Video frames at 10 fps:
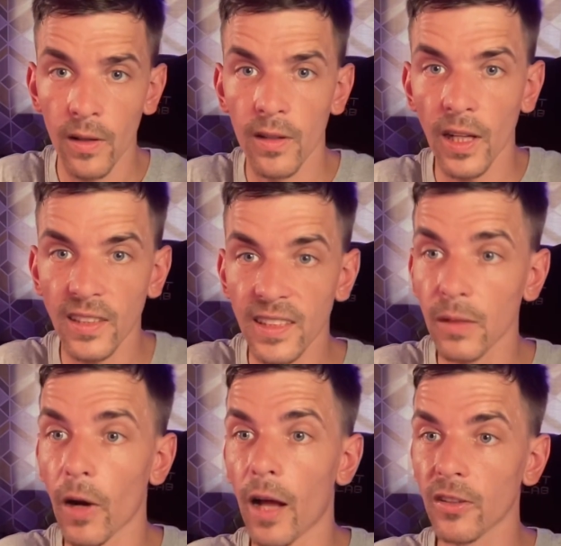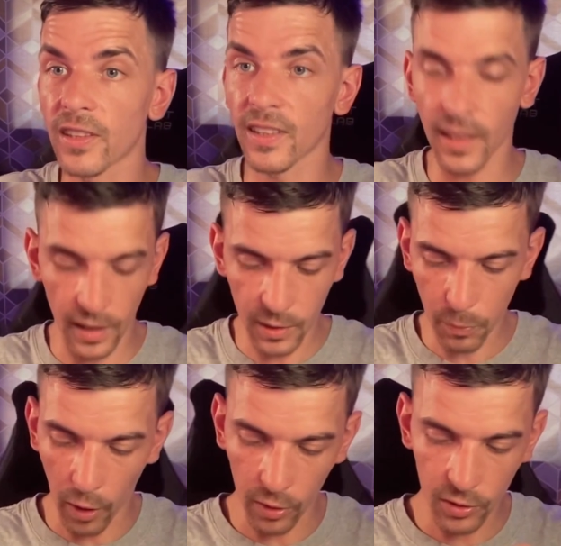Let's see what else is in this
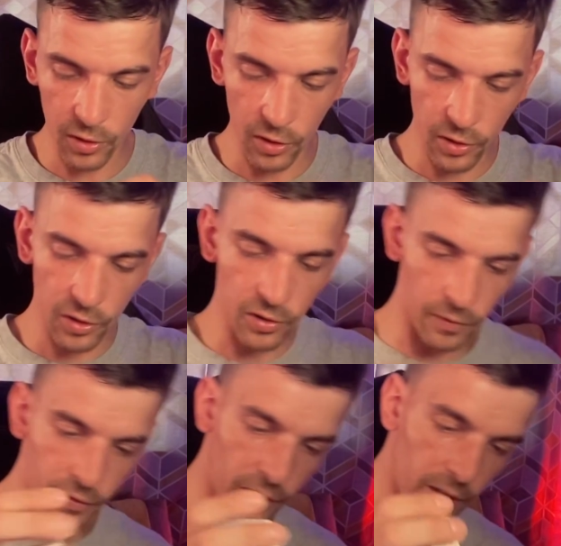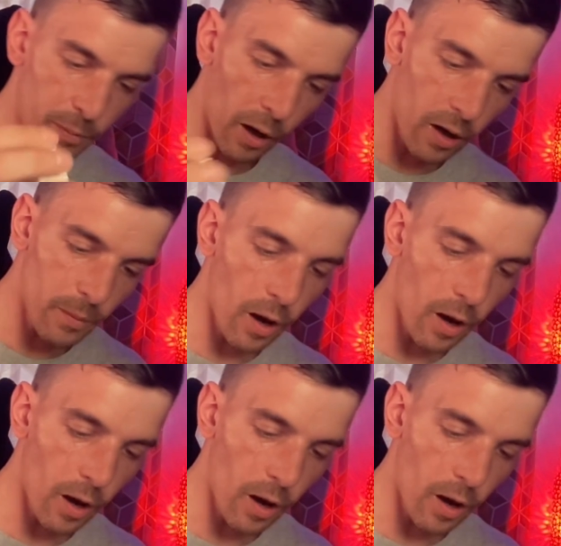box, because there's something at the bottom.